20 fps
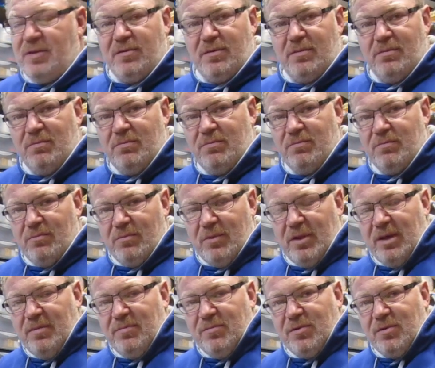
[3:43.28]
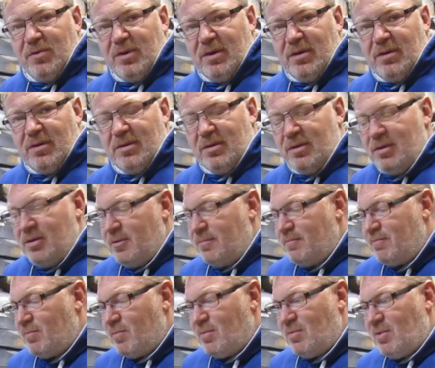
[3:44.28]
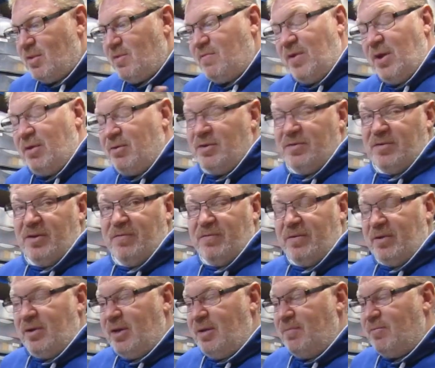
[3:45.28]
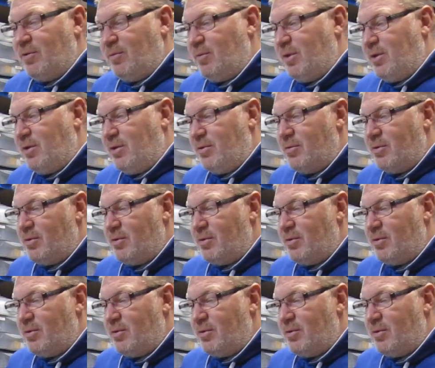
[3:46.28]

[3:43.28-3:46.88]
some lean to it. There's various different leans that we do.